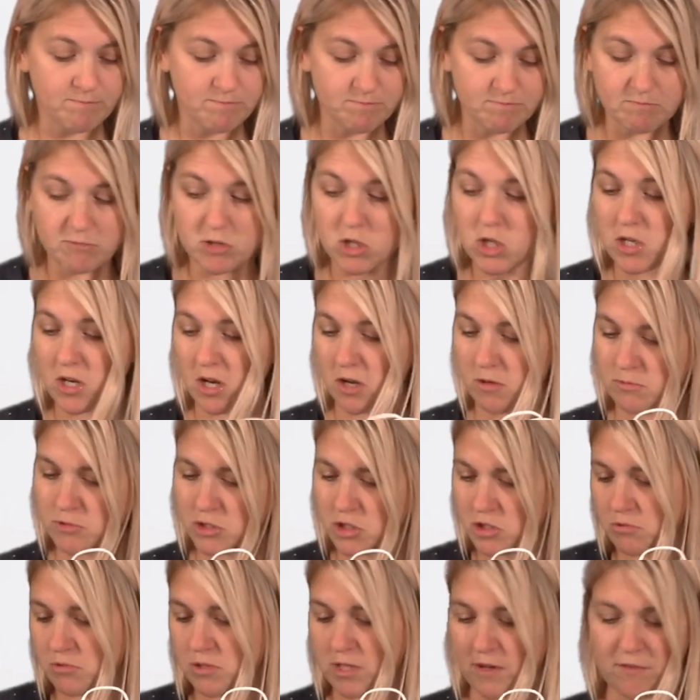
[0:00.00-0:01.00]

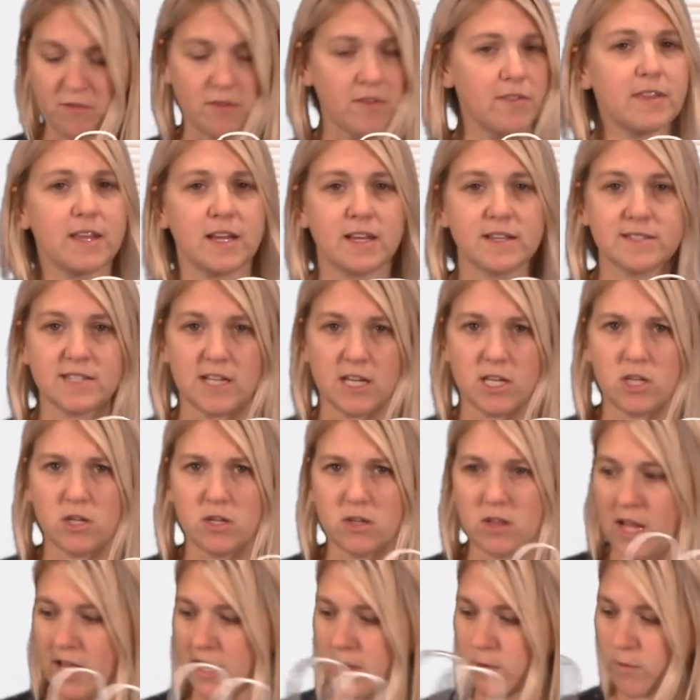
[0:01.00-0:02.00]
do different things that you
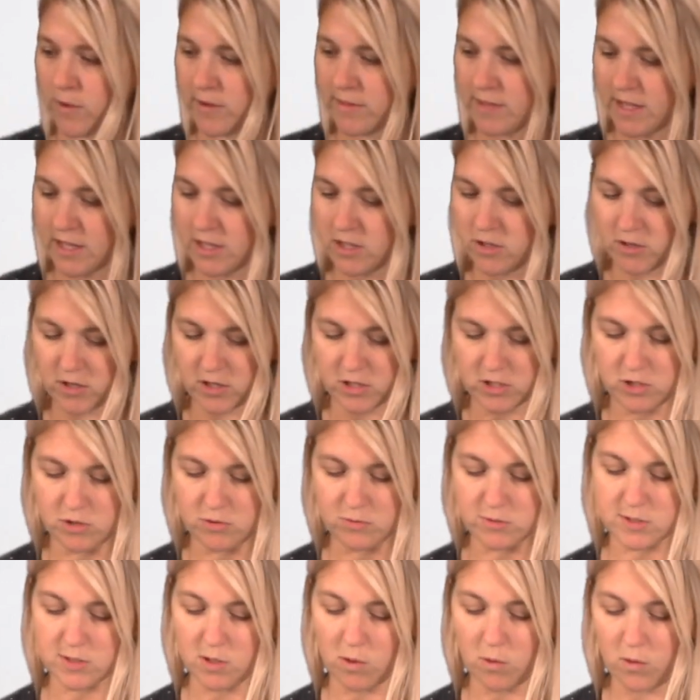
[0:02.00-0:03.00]
like with it. You could
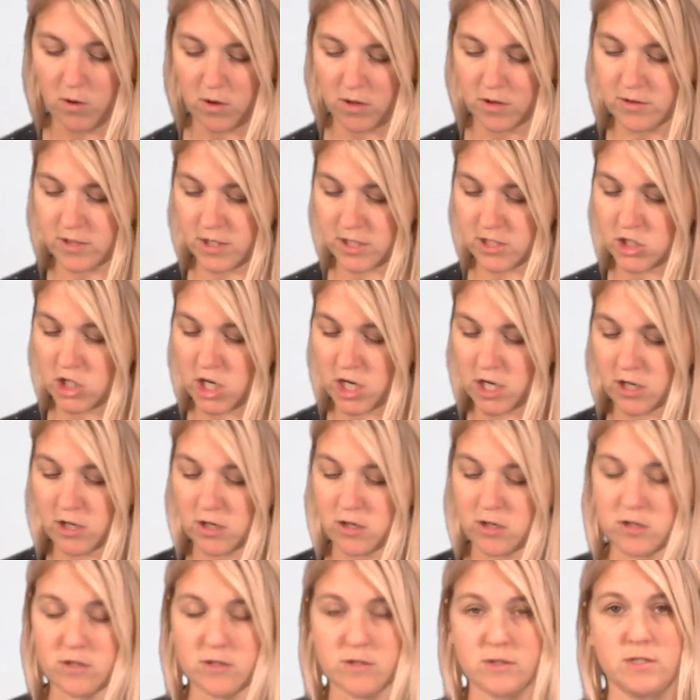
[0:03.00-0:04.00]
use all the
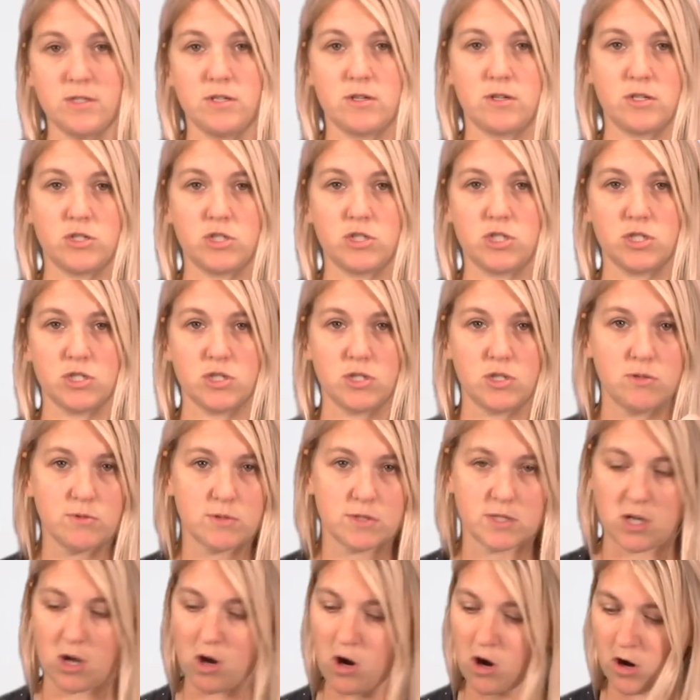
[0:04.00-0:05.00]
checkers, you could just use
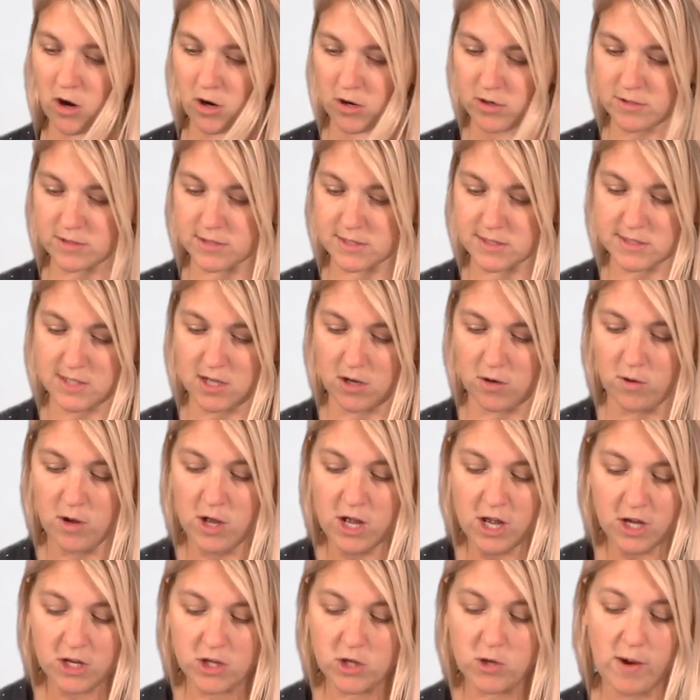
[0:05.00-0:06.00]
the hearts. So
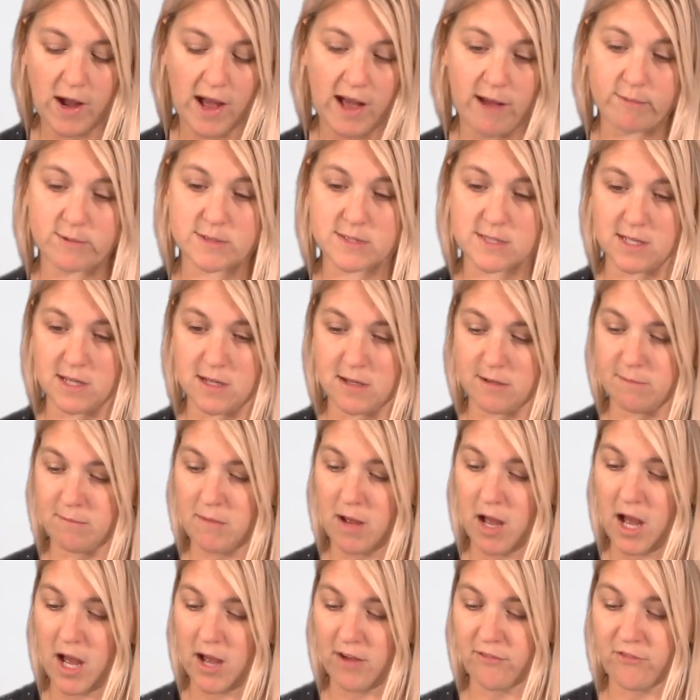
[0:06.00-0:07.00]
you have some
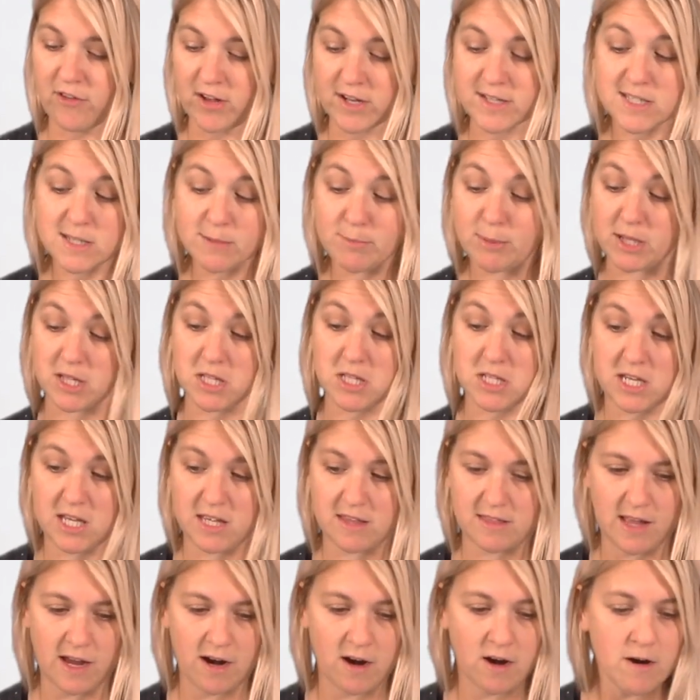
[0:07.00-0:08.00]
flexibility
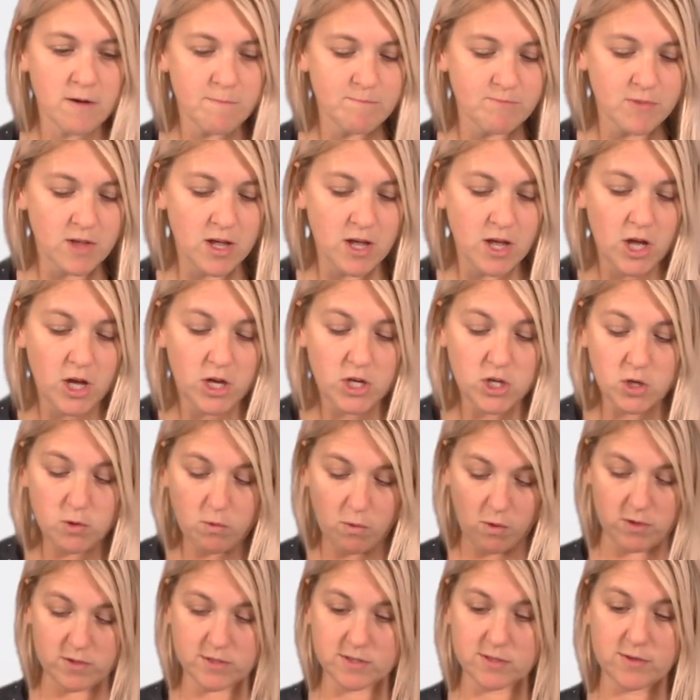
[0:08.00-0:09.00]
there. You
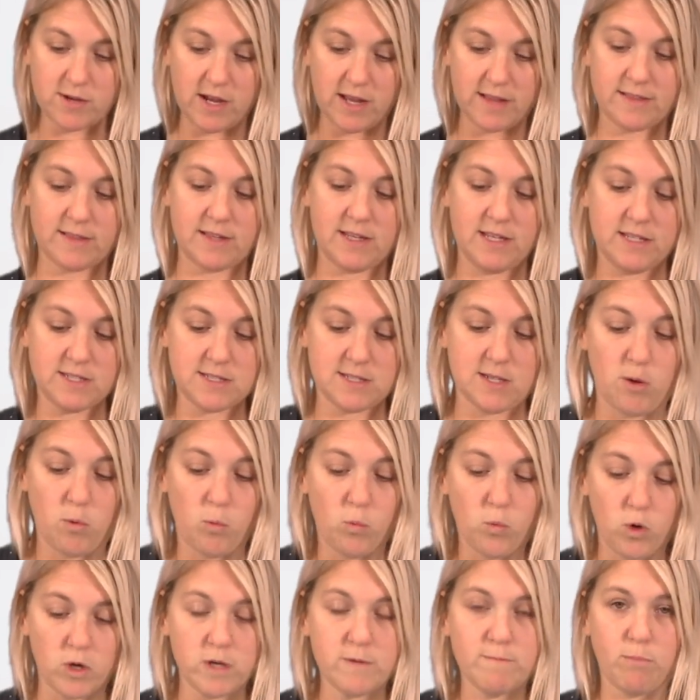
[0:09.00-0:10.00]
also got this
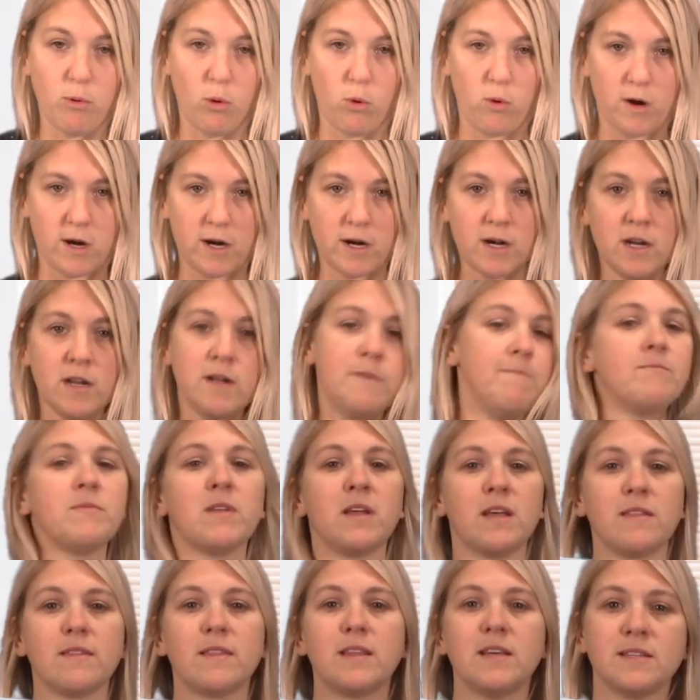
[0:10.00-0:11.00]
wood board.
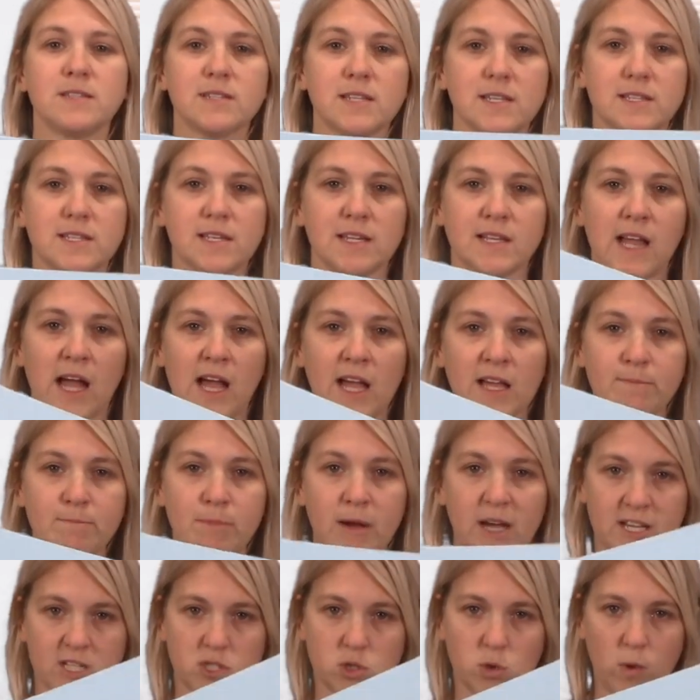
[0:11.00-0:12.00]
This is a 9
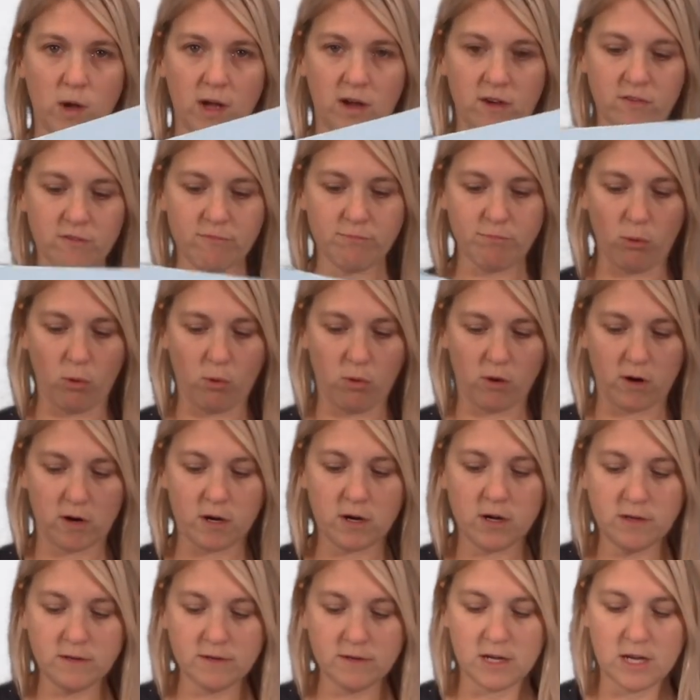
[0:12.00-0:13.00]
by 12
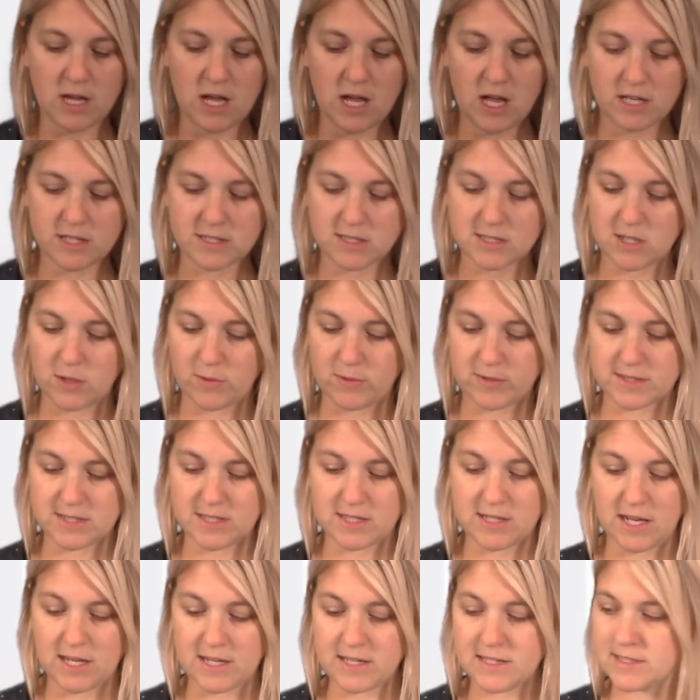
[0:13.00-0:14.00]
board, so it's a
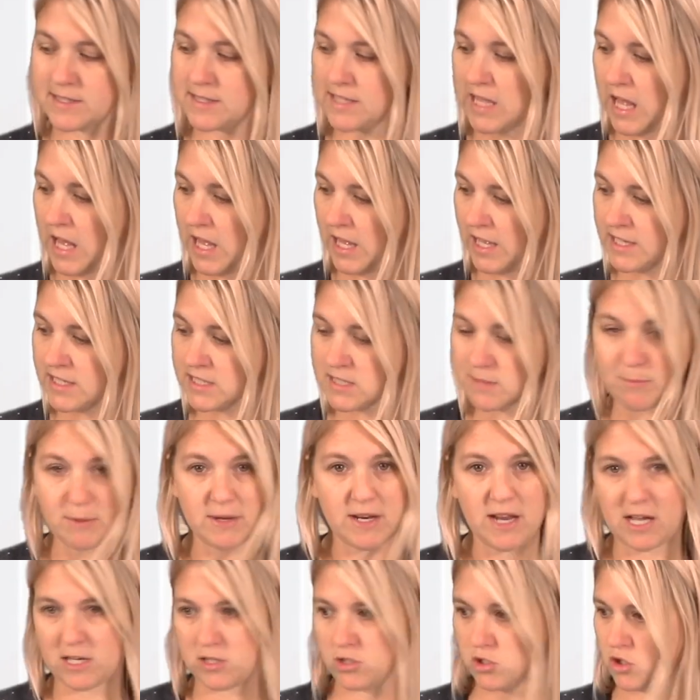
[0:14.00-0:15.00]
nice size, but
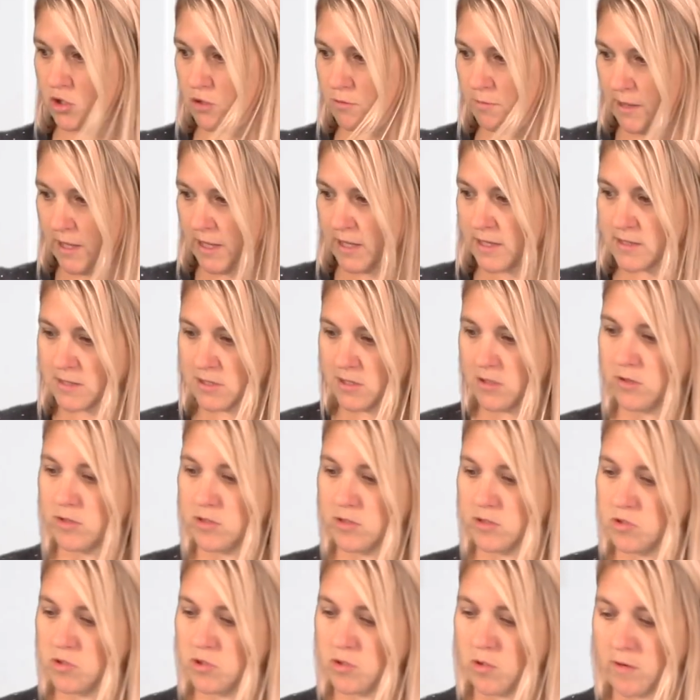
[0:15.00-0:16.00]
not too big, so you can
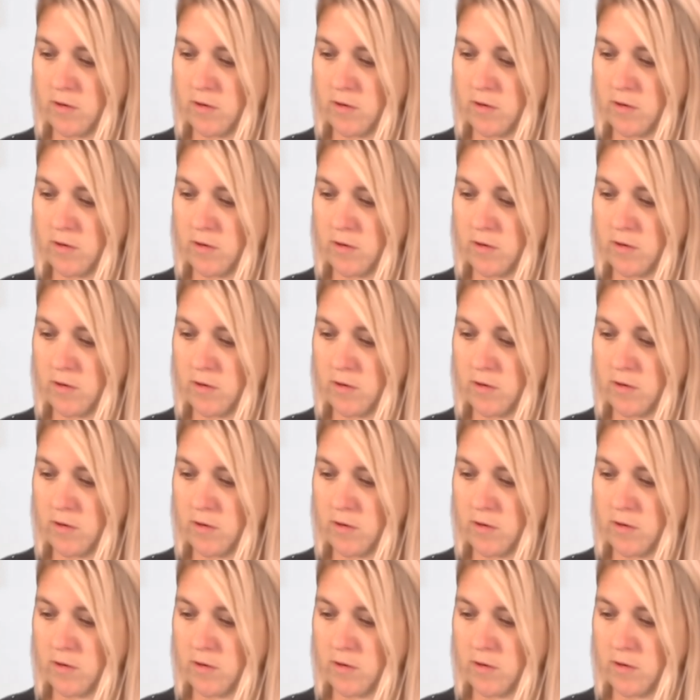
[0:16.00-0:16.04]
store